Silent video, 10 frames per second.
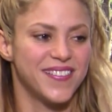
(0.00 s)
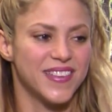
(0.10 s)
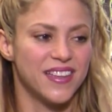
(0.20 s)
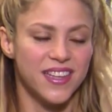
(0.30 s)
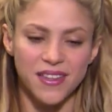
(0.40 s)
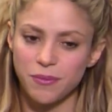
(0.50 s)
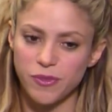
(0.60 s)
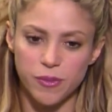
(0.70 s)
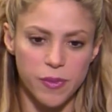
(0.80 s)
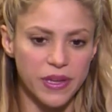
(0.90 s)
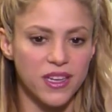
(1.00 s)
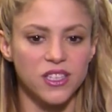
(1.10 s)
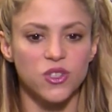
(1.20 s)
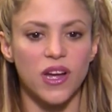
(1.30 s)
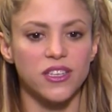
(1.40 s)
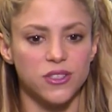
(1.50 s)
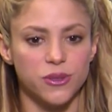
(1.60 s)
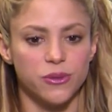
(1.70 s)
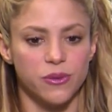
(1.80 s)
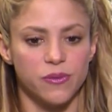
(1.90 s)
And they, from the beginning, tried
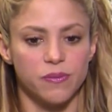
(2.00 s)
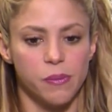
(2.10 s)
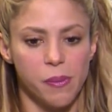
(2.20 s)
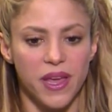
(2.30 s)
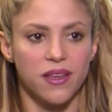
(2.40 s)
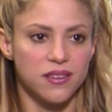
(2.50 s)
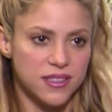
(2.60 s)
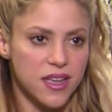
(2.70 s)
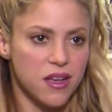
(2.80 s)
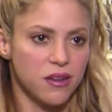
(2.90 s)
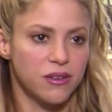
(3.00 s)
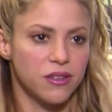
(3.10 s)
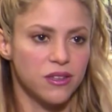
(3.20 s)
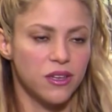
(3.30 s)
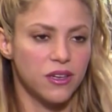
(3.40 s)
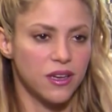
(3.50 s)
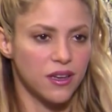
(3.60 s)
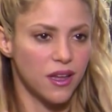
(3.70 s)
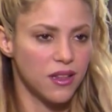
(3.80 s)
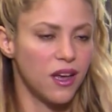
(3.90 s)
to make Gazelle look
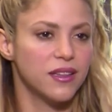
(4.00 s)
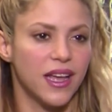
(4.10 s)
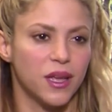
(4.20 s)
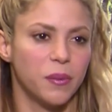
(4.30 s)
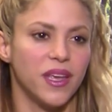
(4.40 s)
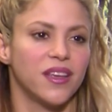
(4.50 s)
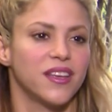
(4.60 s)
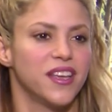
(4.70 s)
a lot like me.